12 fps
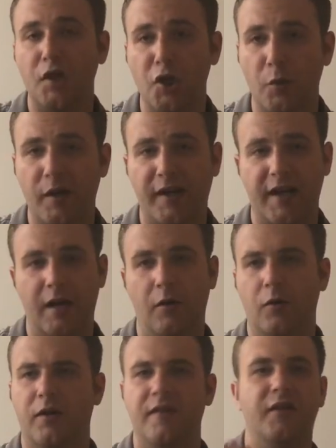your
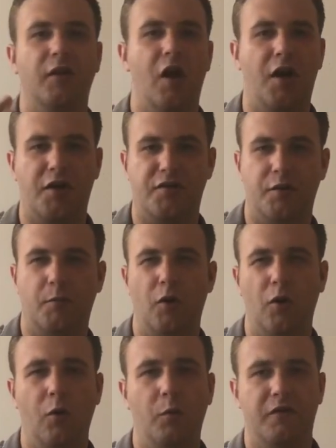workout or even a longer term
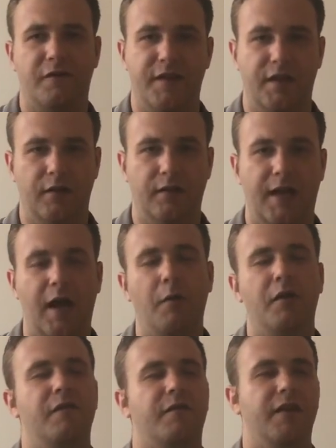goal would feel. How
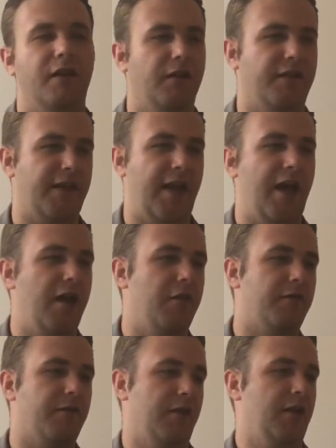would it feel to
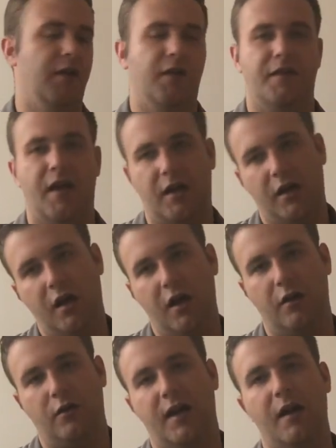have that
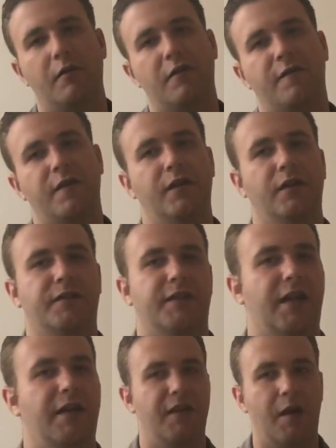car, or how would it feel to
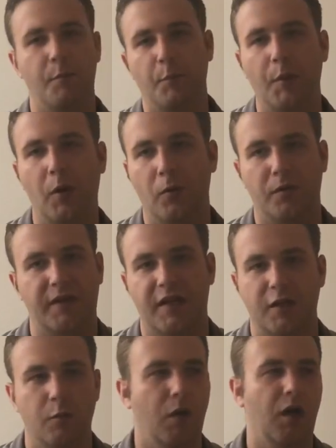that boat
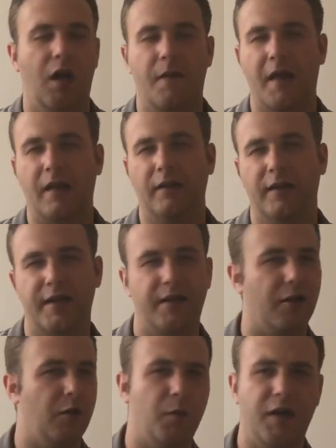that you want on that
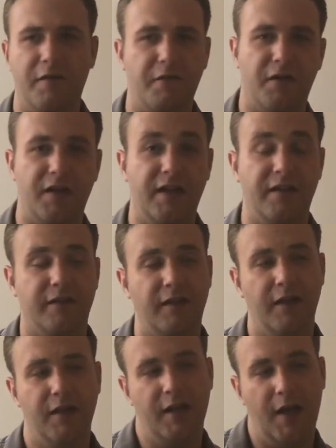lake, or whatever it is,
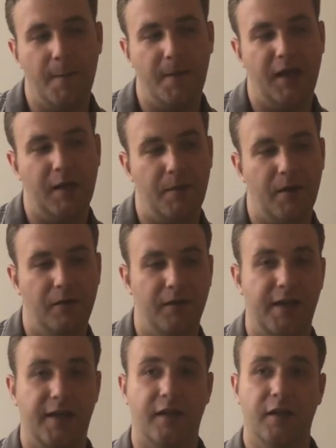and think about
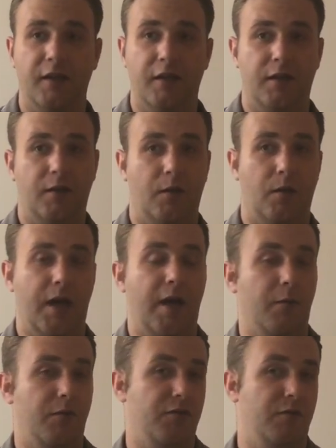like,
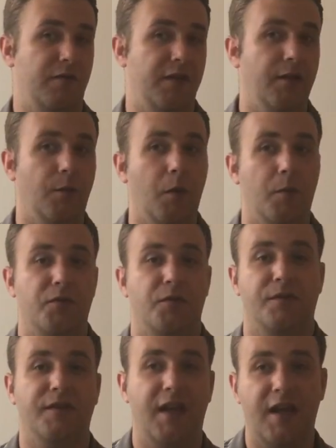how would you feel? What would you
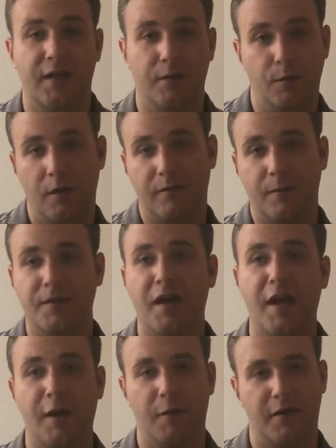say to whoever was
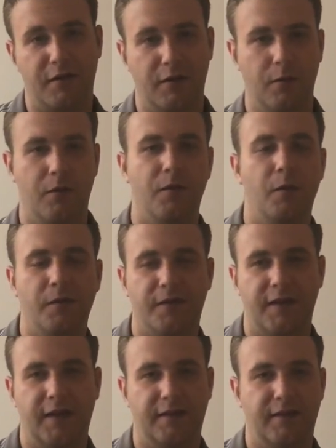on it with you, and those
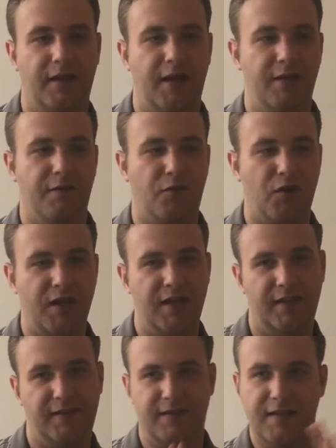things, and kind of
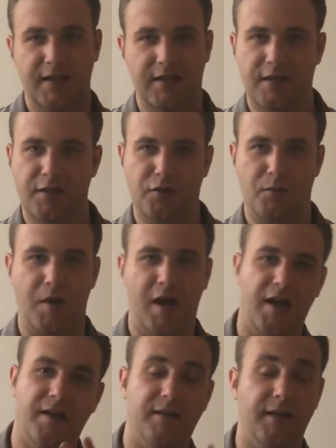creating a scene in your
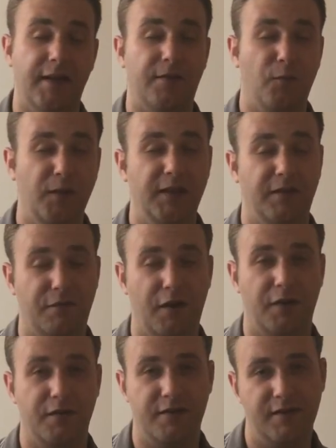mind. It's really
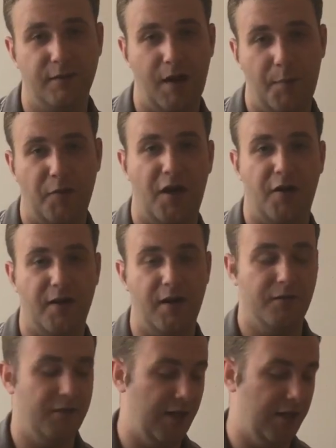fun to wrap your head
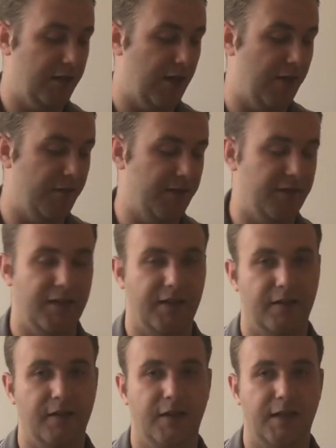around, and
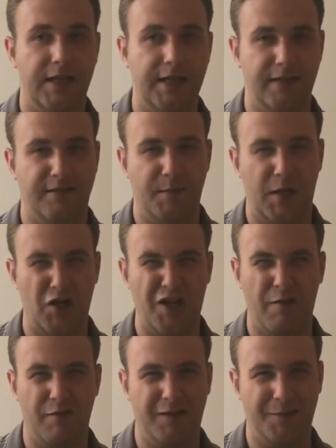obviously he does a better
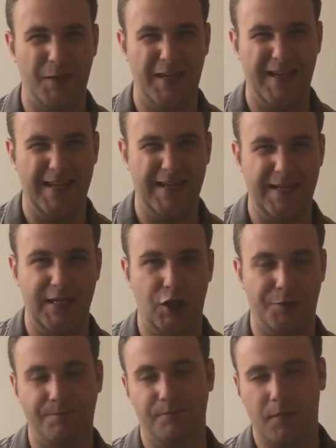job of explaining it in
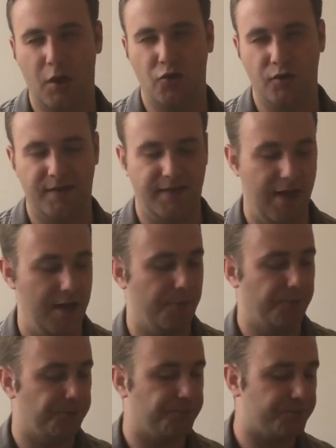here, just saying.
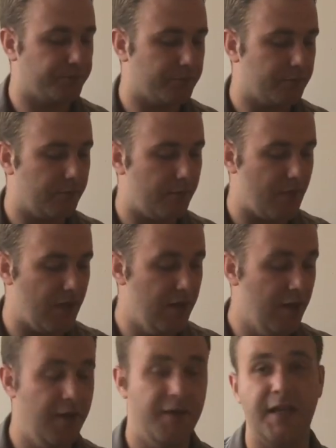
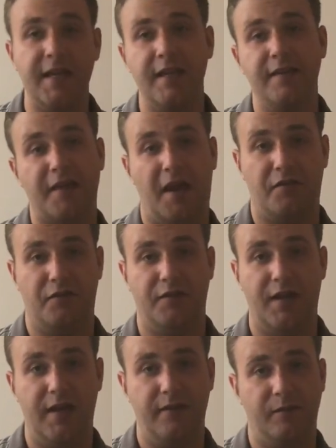The E is
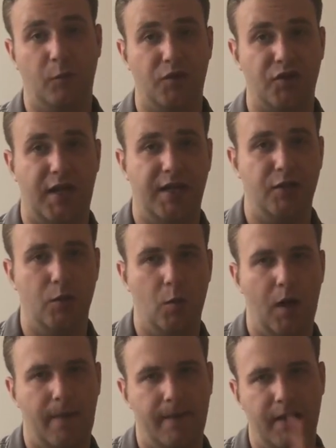exercise, which I
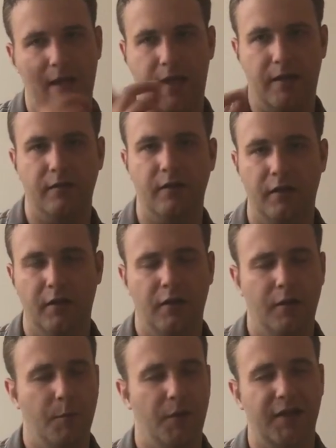do at the end,
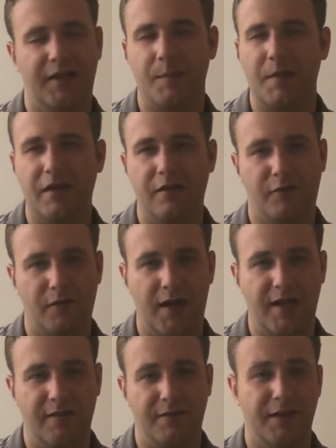but it can be a
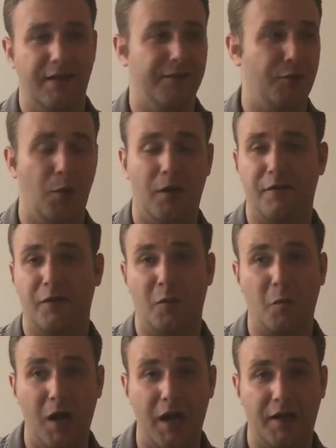variety of things. Going for a
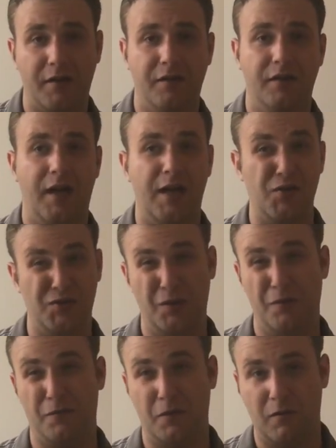walk, I usually
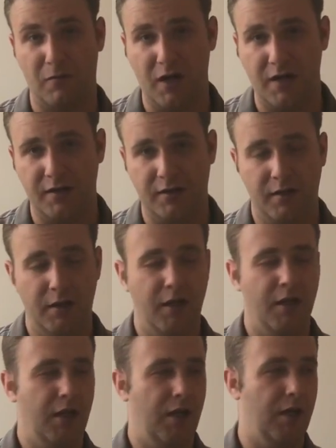go for a run.
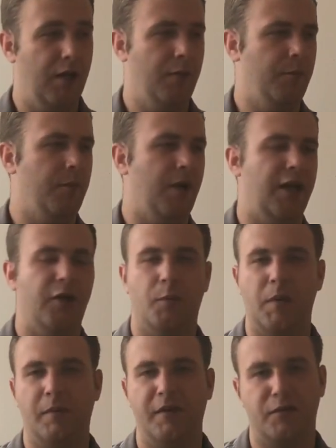I know
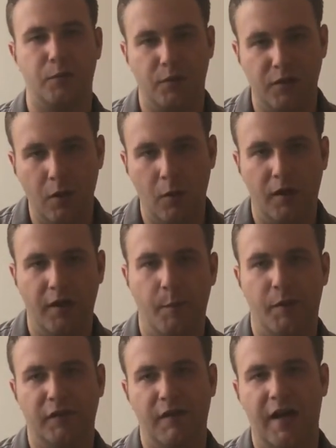people that do yoga,
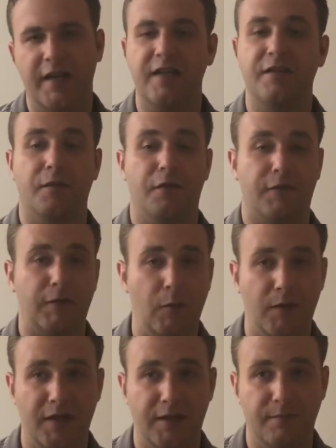Pilates, or
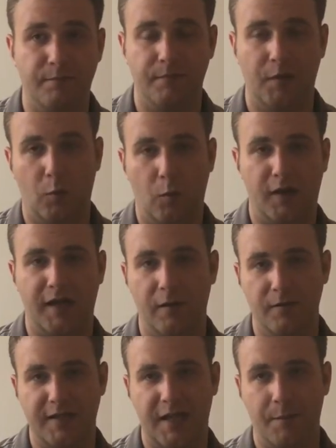throw in a
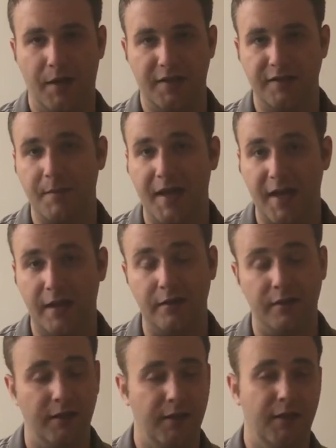workout tape on demand.